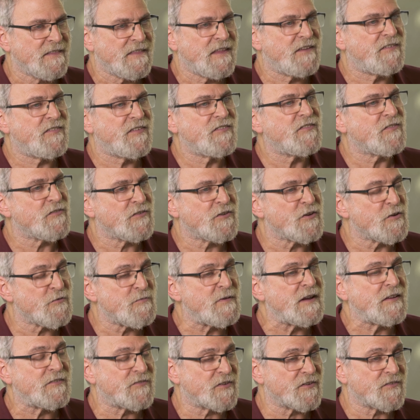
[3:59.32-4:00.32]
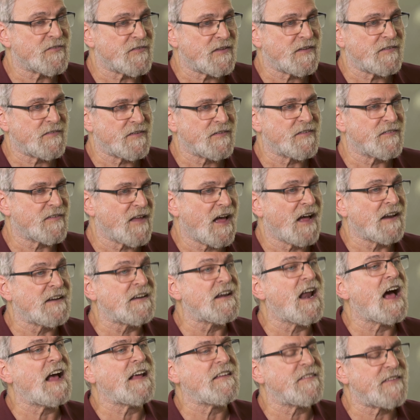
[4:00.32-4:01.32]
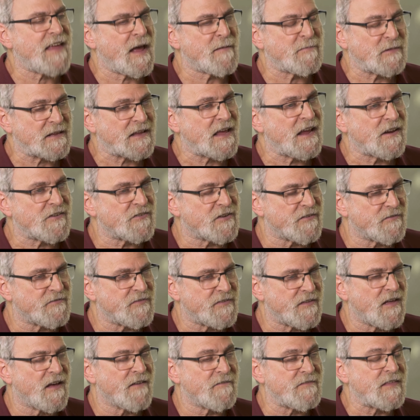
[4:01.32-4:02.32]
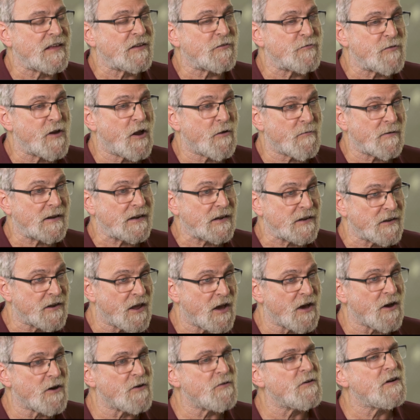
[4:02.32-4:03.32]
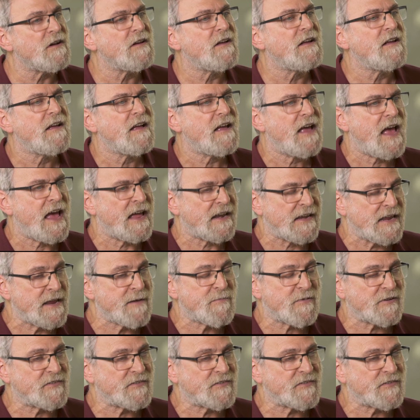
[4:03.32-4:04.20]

this isn't new research, this is a nice application of things we already know. And he